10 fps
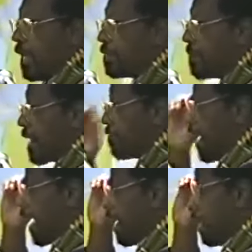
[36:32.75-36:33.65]
As a matter
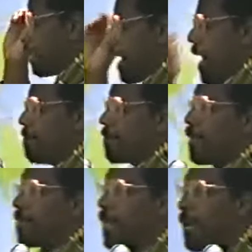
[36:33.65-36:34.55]
of fact, it is time
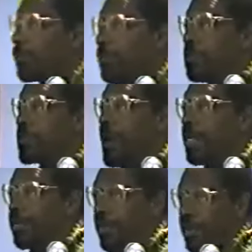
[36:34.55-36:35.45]
for us now to
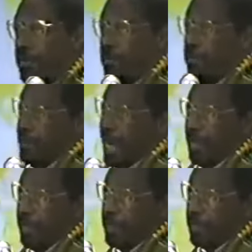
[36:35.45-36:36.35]
question
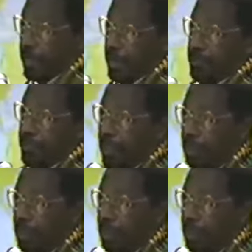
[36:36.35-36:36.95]
black leadership,